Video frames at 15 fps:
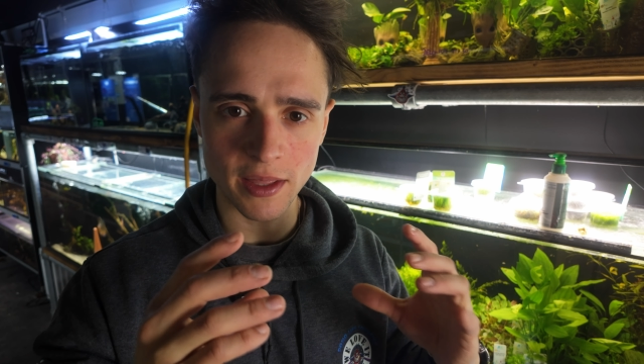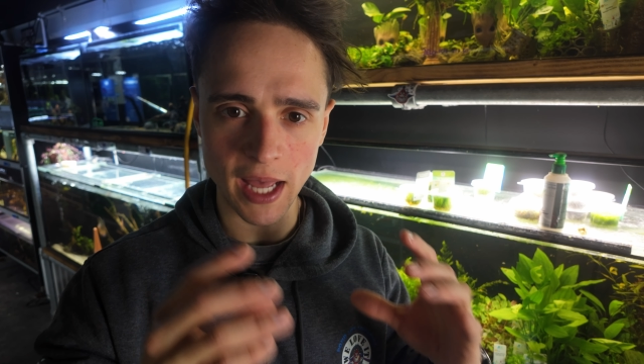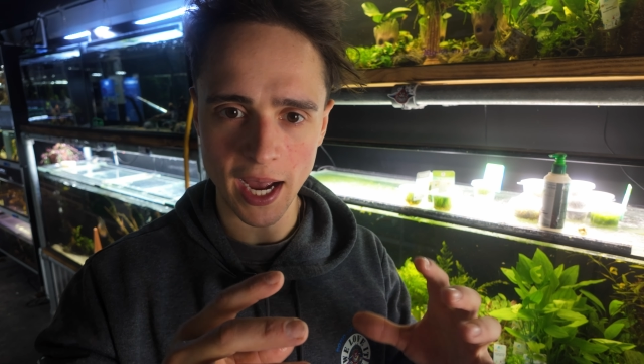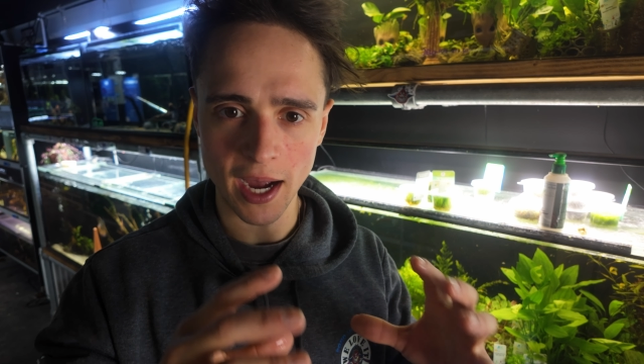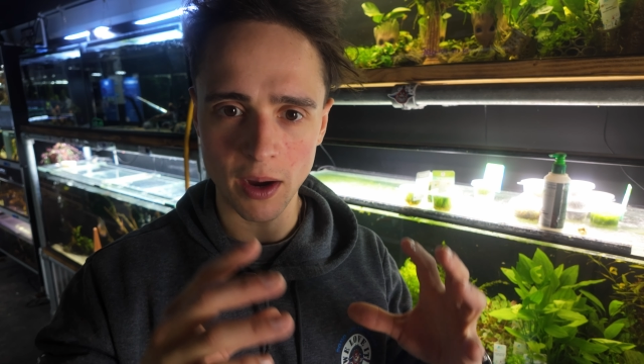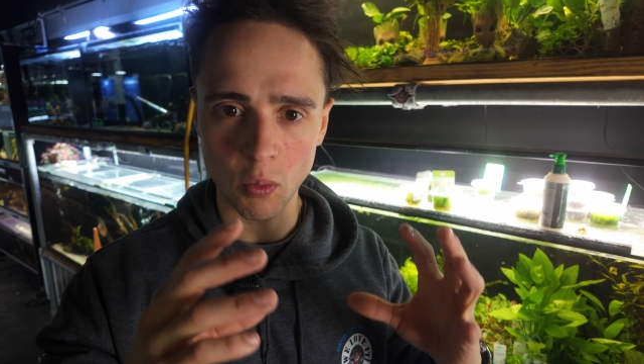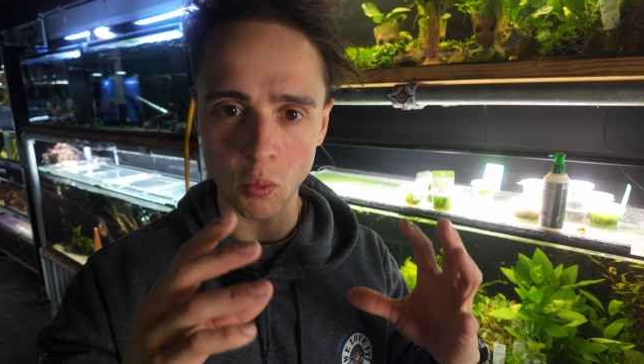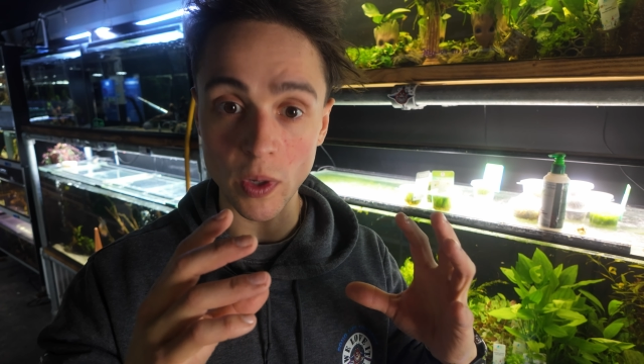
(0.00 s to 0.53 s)

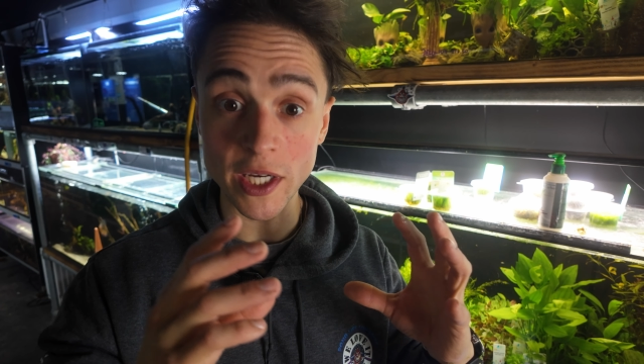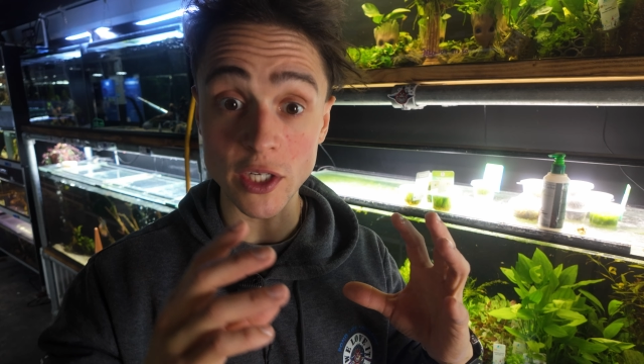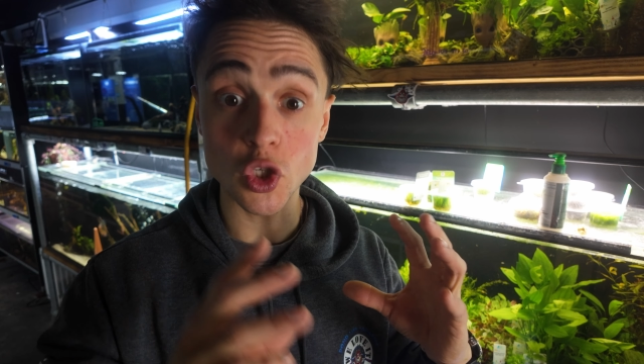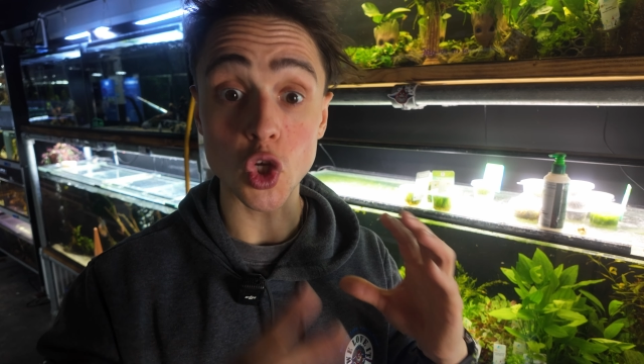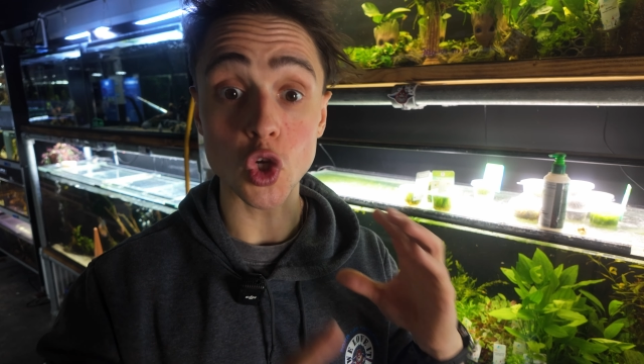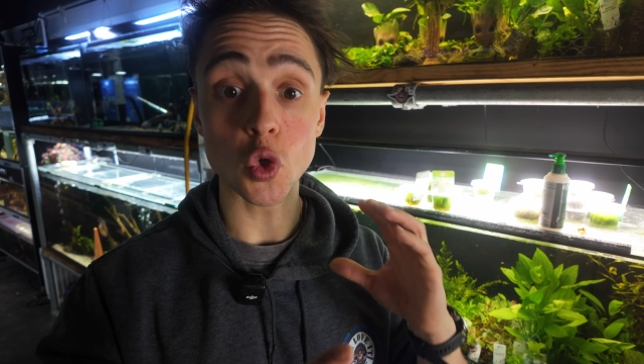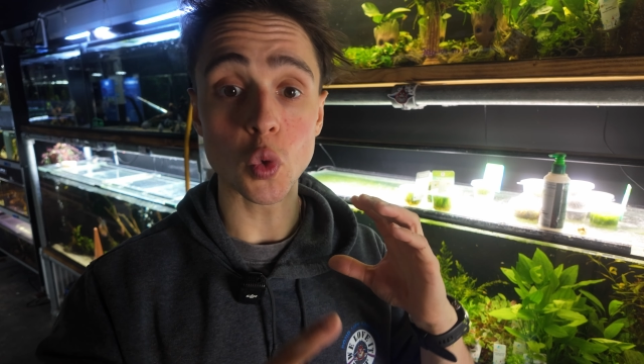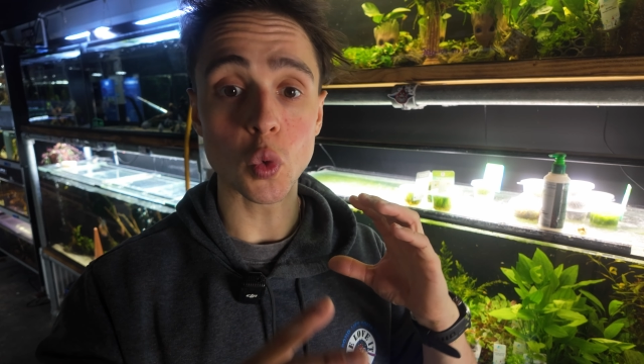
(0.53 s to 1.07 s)
that we
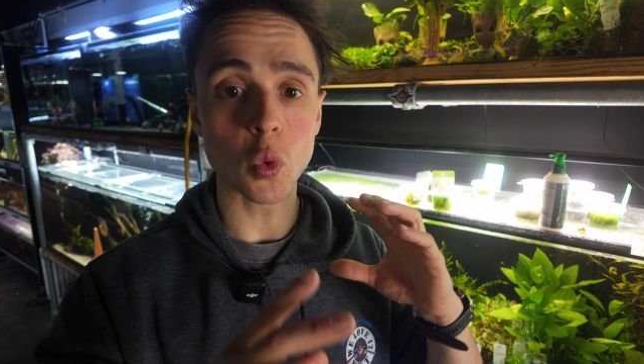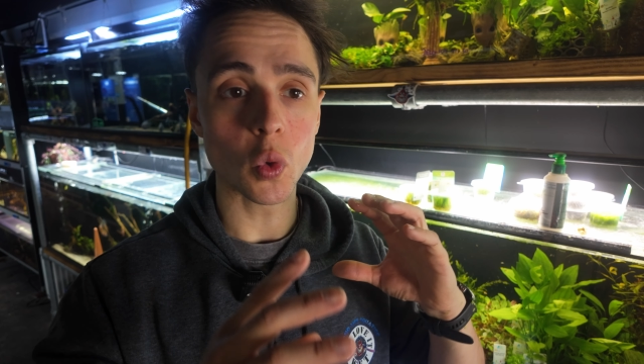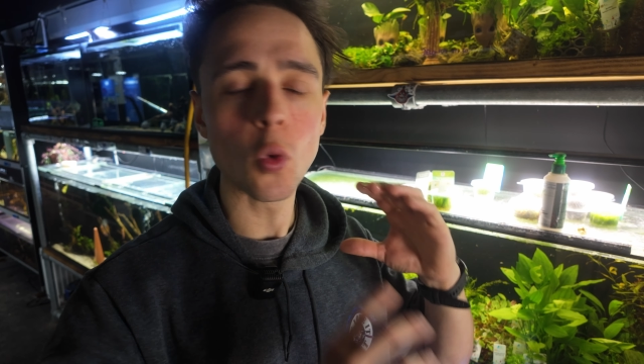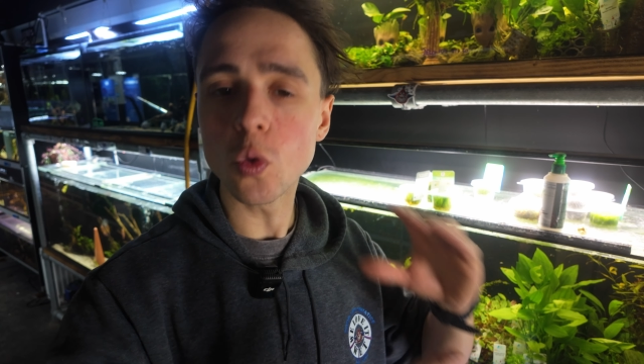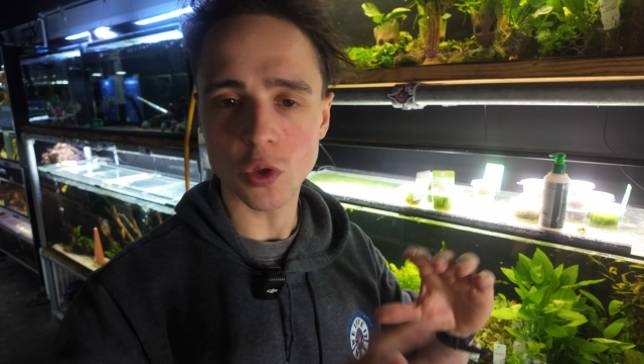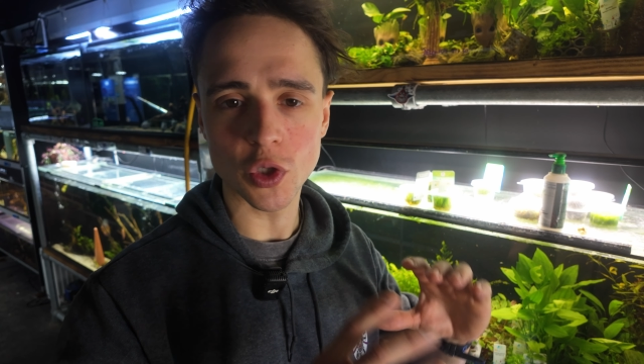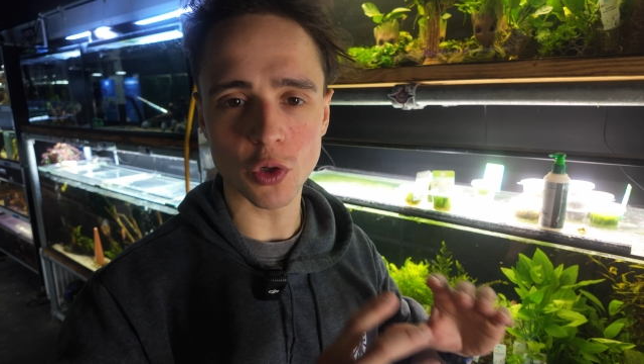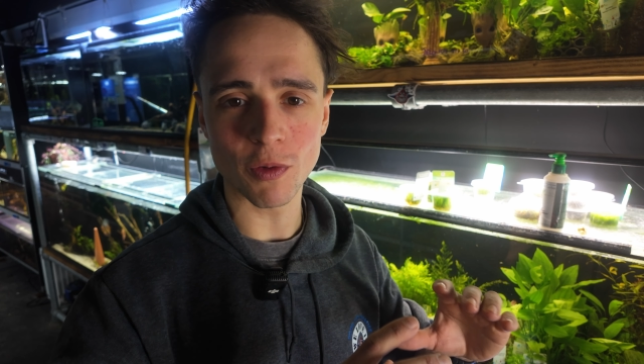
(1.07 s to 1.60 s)
do
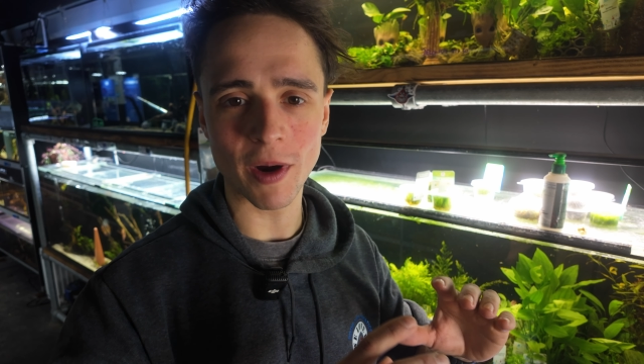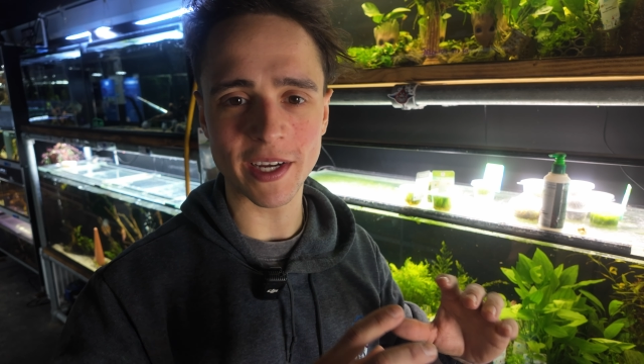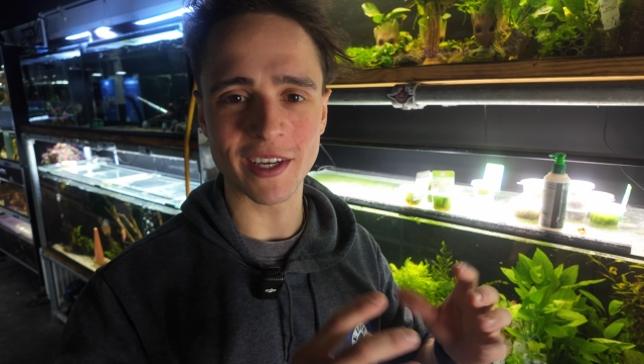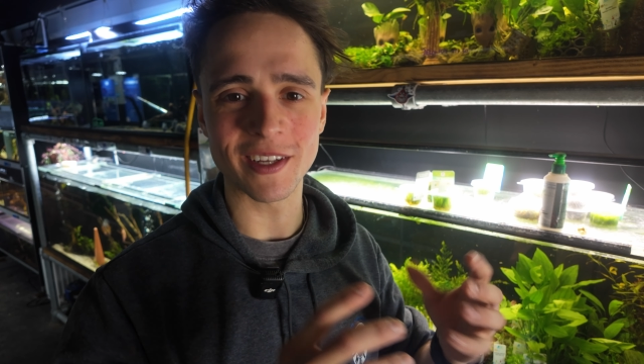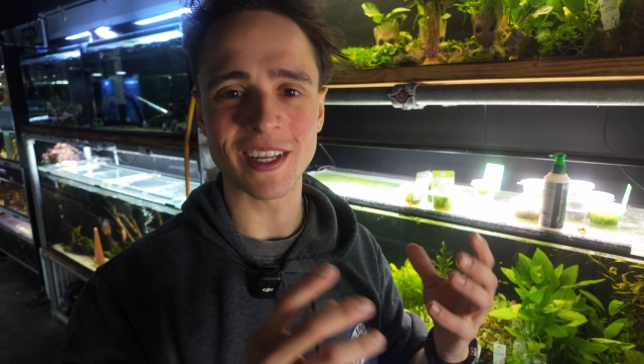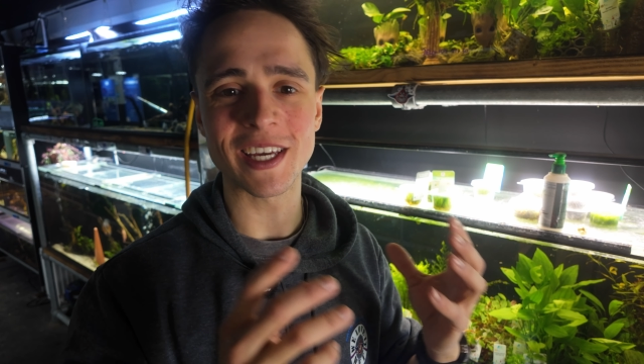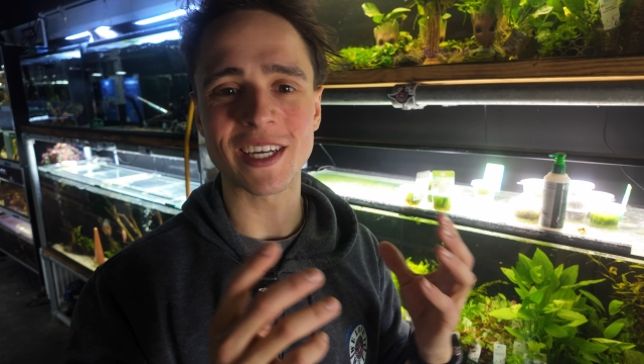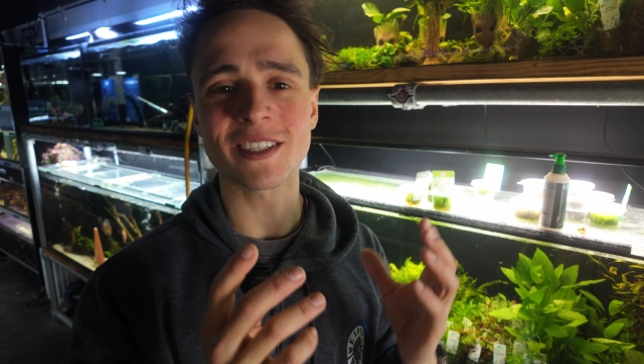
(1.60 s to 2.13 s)
all too regularly,